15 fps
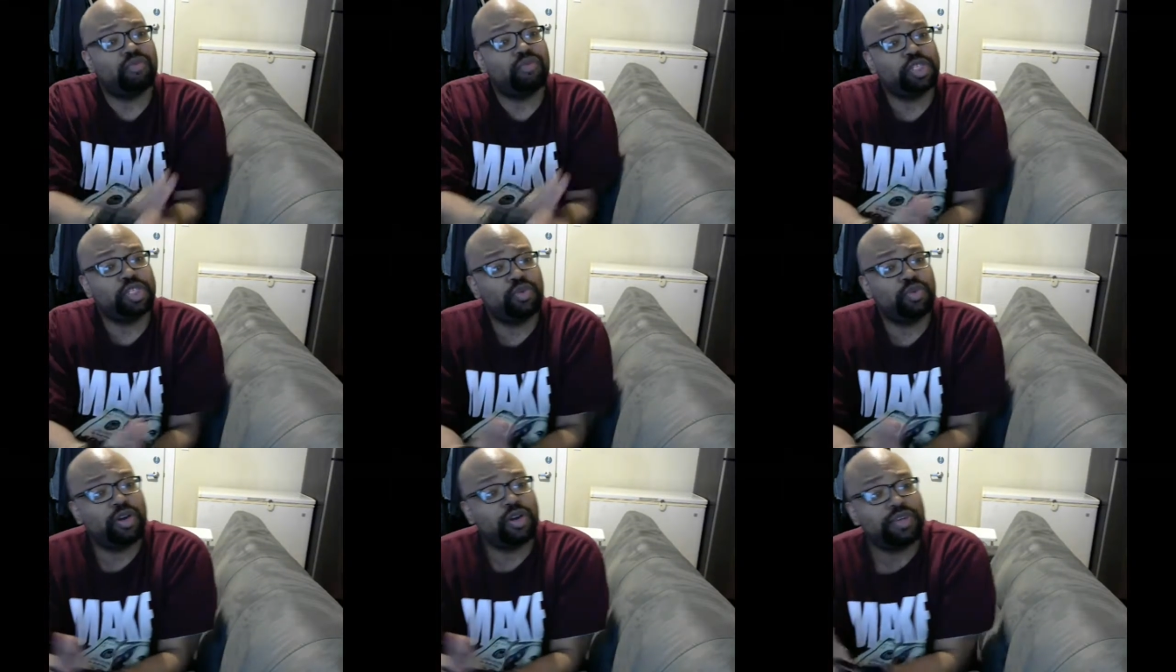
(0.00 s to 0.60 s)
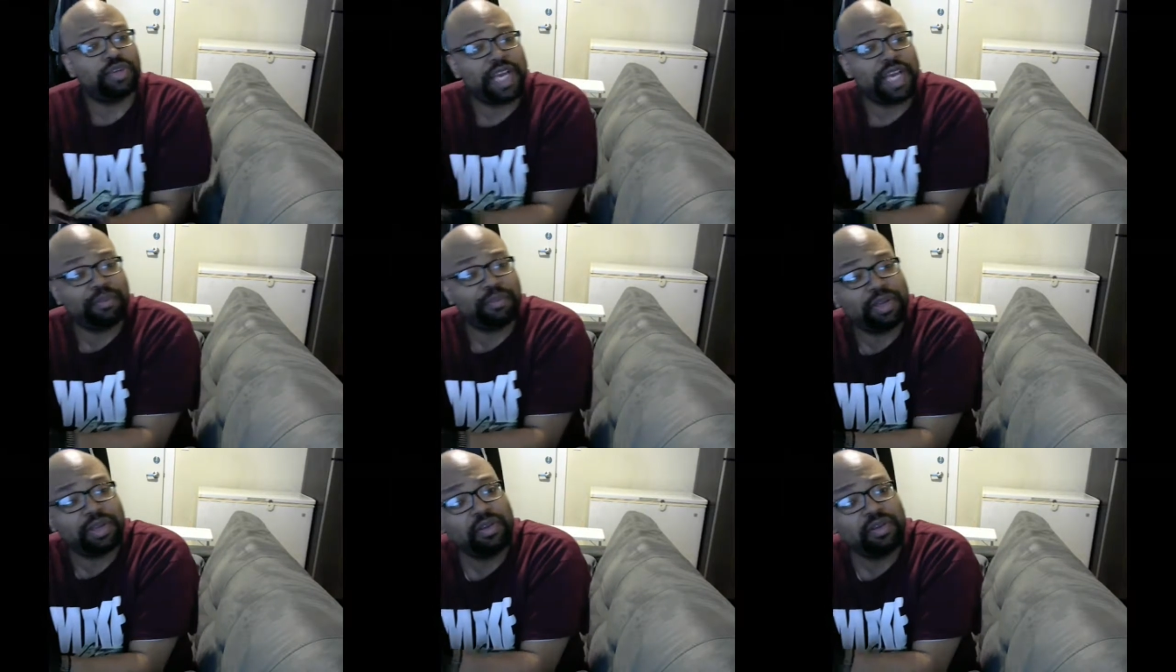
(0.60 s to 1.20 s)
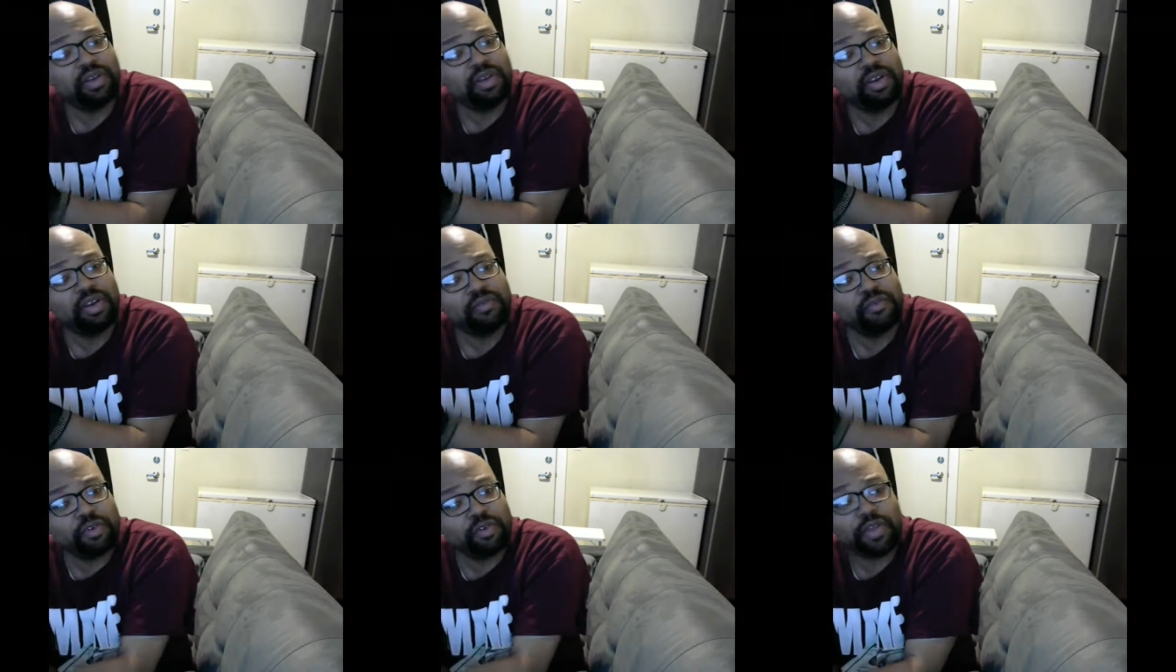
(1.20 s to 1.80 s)
what you want to happen
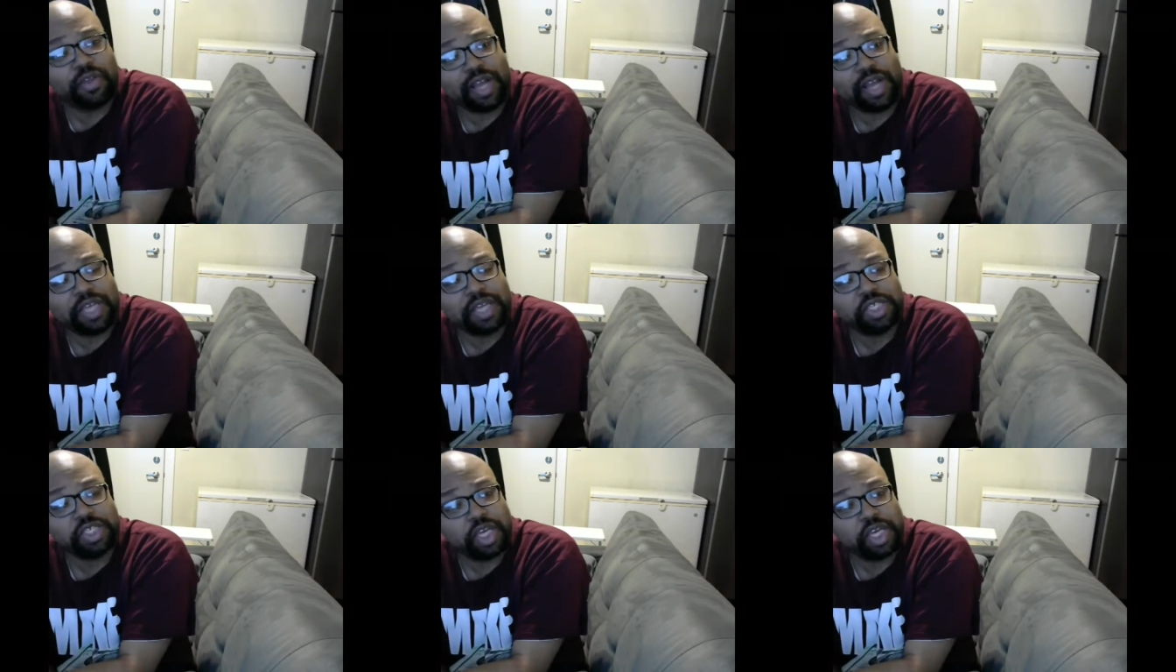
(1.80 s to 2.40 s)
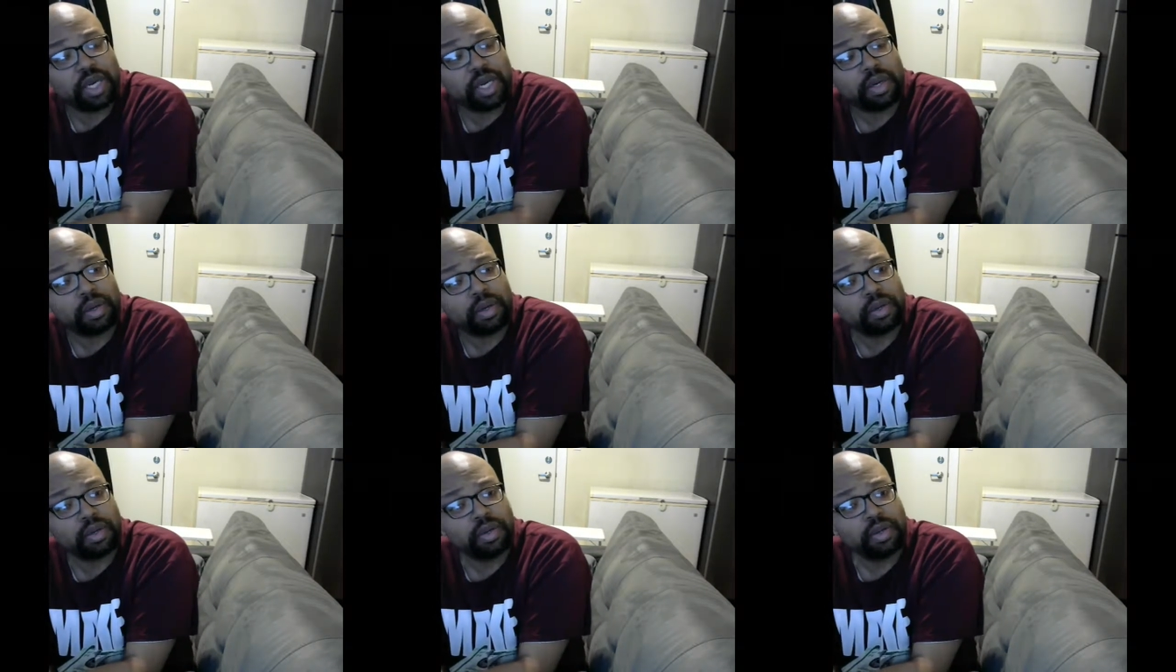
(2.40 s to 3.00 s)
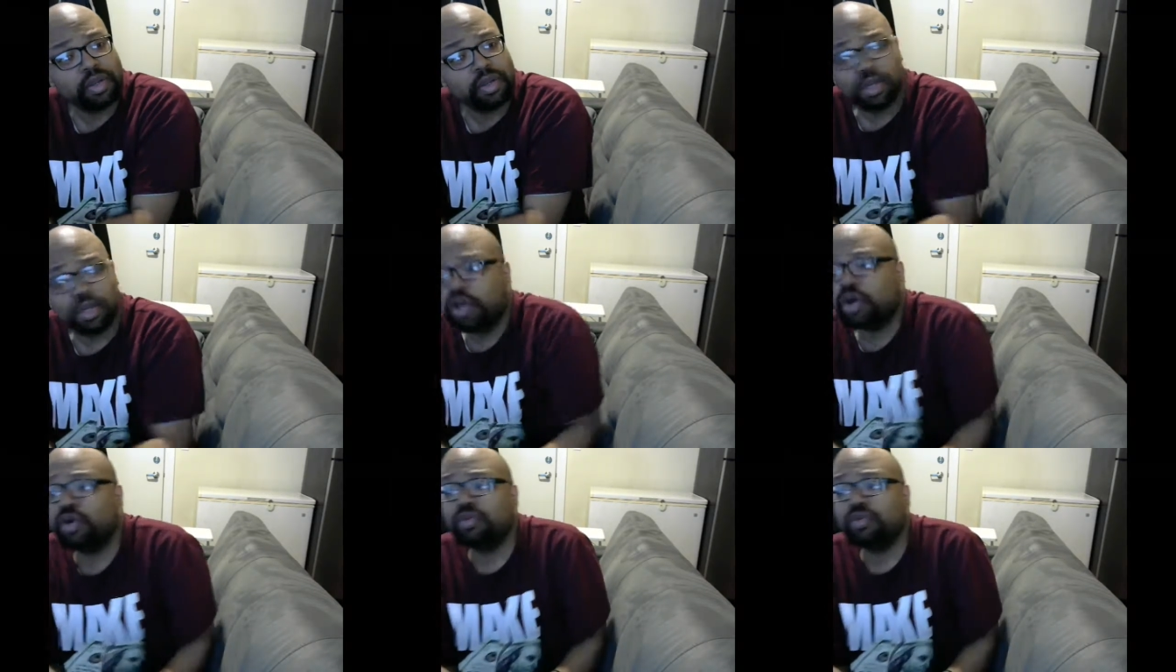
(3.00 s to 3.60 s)
for the next year. You
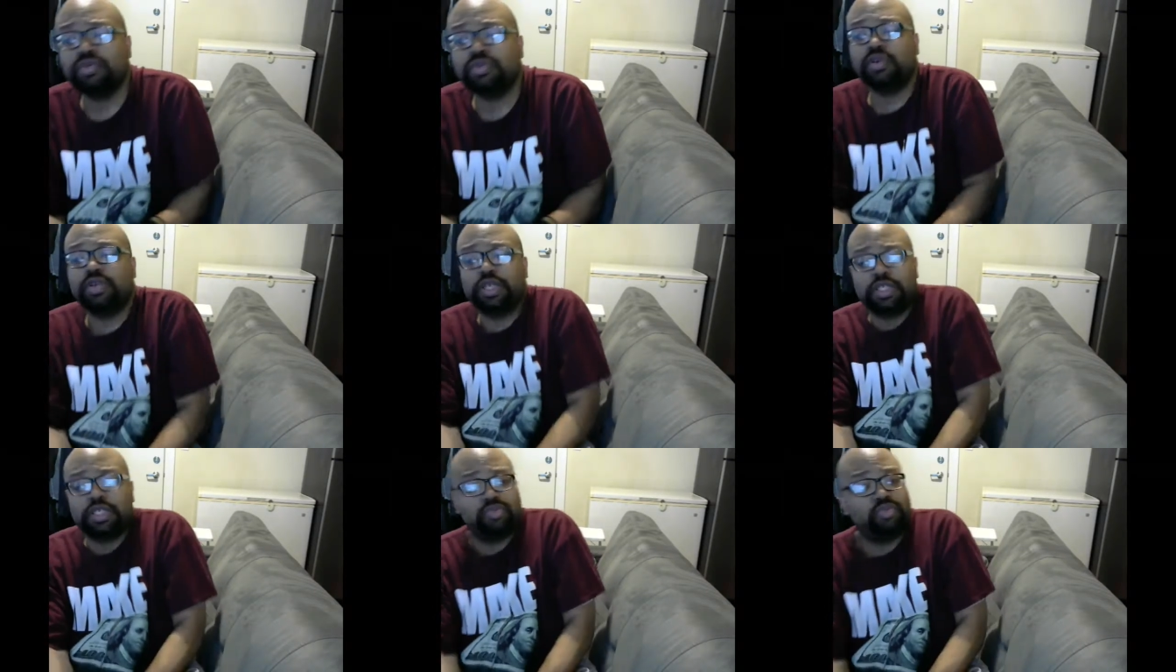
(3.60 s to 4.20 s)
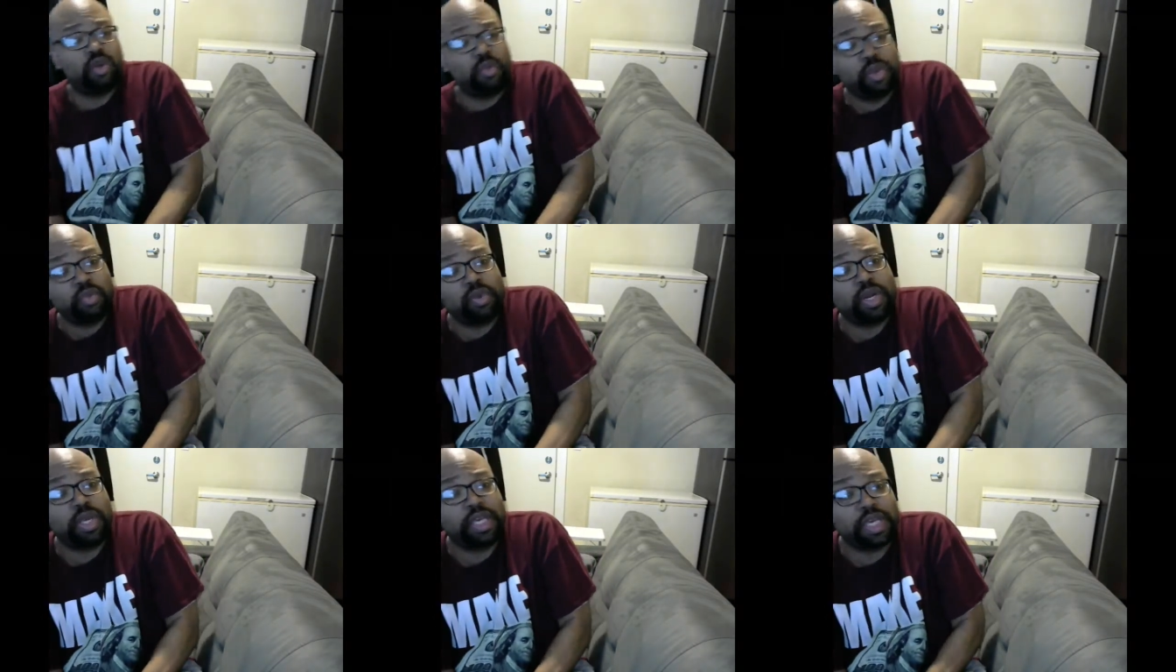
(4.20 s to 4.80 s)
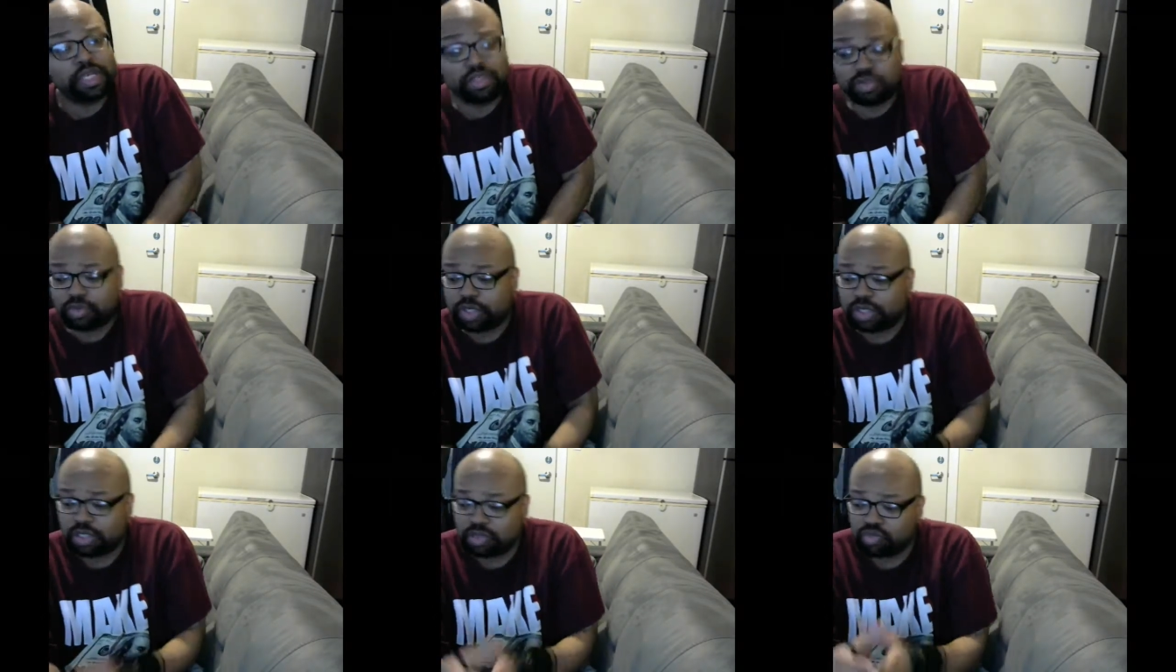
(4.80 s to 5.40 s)
know, so this is where we want to get to.
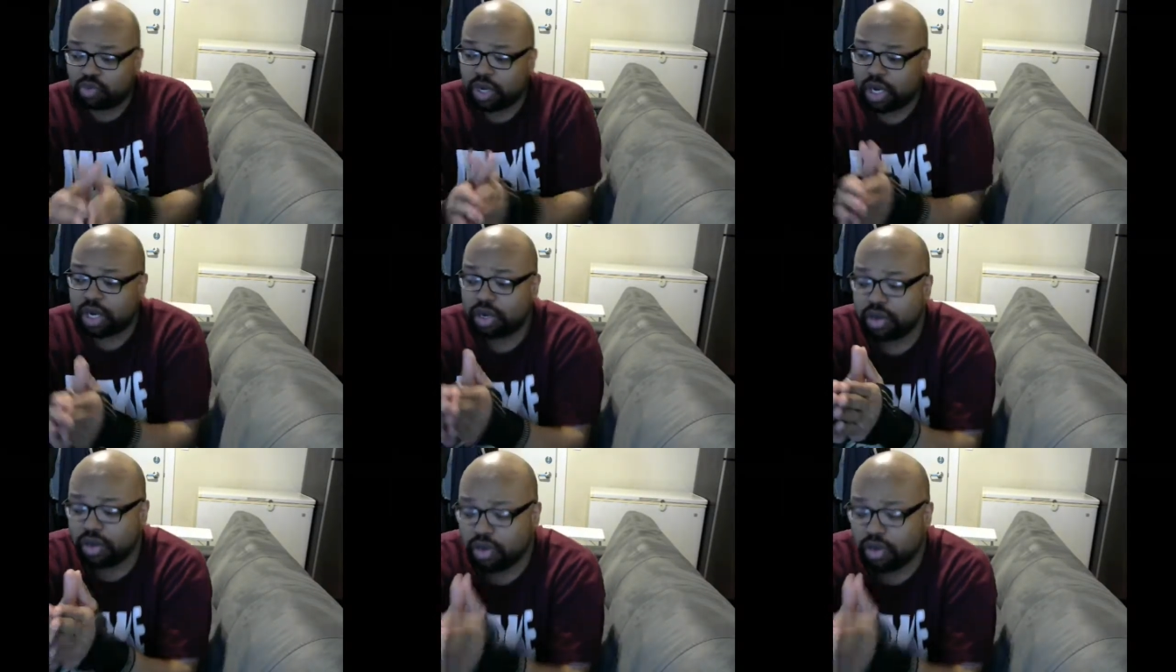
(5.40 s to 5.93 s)
This is where